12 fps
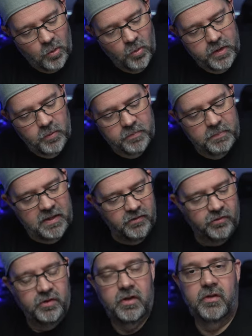only with
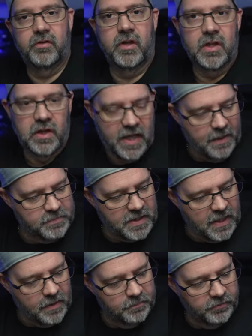PCs and
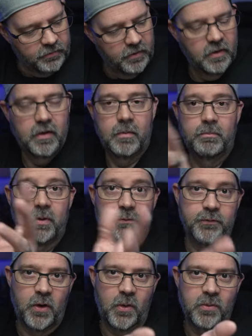laptops, but
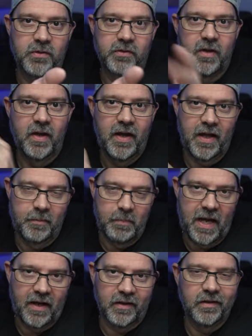phones and
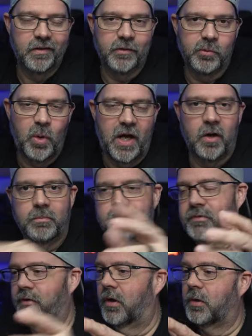Mac as well.
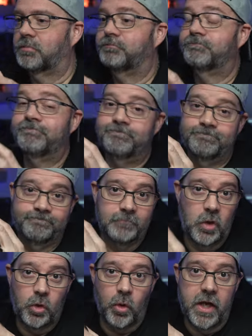So
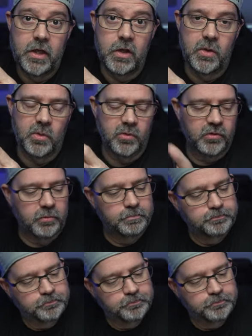great news.